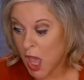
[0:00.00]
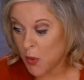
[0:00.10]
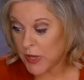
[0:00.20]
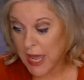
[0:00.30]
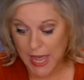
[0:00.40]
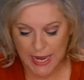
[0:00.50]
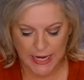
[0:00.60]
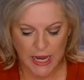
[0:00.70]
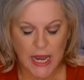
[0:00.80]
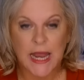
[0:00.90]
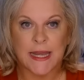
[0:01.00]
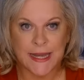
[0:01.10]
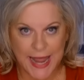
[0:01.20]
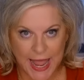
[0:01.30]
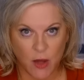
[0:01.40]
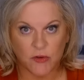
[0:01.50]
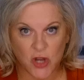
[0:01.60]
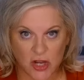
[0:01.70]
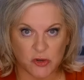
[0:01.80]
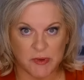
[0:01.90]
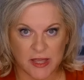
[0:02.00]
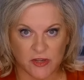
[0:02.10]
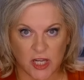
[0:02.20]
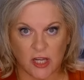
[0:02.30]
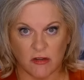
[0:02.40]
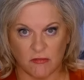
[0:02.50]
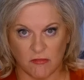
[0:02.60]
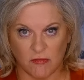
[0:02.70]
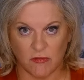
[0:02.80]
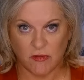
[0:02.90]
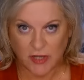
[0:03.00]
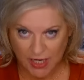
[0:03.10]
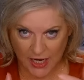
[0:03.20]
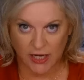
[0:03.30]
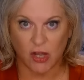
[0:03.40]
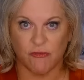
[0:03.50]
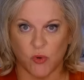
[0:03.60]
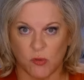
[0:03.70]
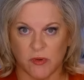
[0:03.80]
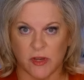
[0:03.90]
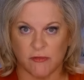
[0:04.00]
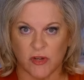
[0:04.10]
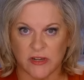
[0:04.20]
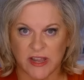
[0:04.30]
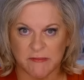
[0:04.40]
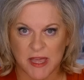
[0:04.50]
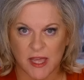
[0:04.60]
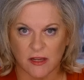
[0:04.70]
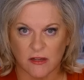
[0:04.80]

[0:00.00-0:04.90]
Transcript: Okay, now, Dr. Bethany, can I go forward with our friend Dave Mack?